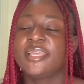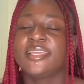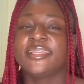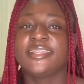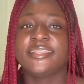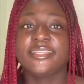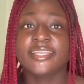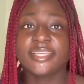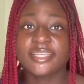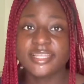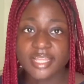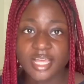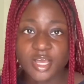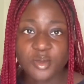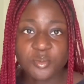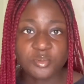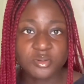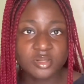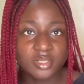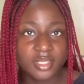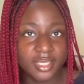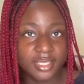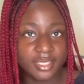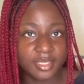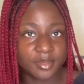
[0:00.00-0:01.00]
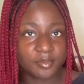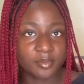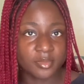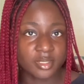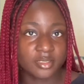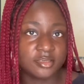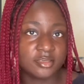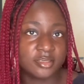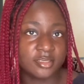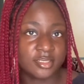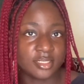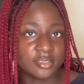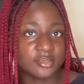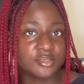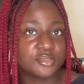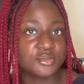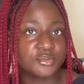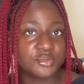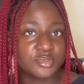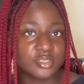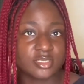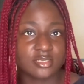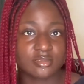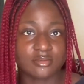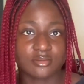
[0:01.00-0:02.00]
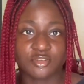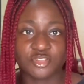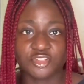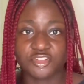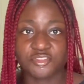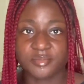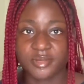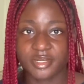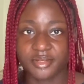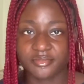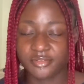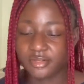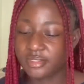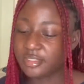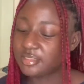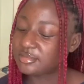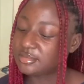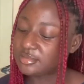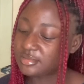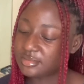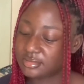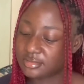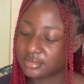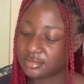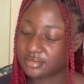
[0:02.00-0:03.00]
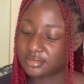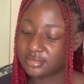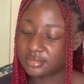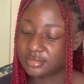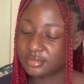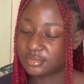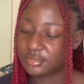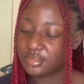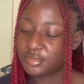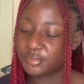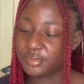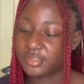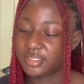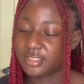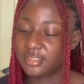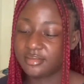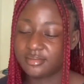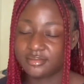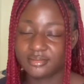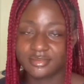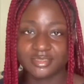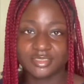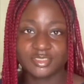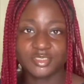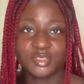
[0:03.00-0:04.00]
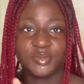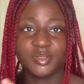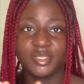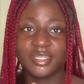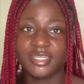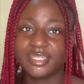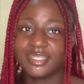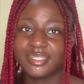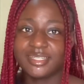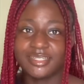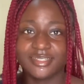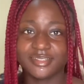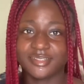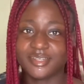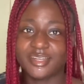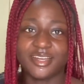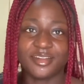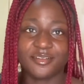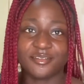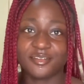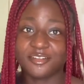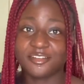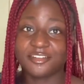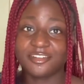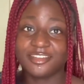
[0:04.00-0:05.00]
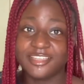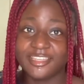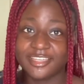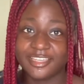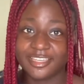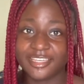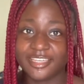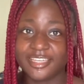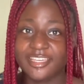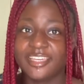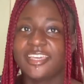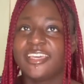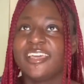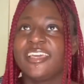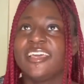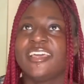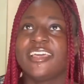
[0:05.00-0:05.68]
Yeah, I want like a matching tattoo with one of my friends. somewhere around here.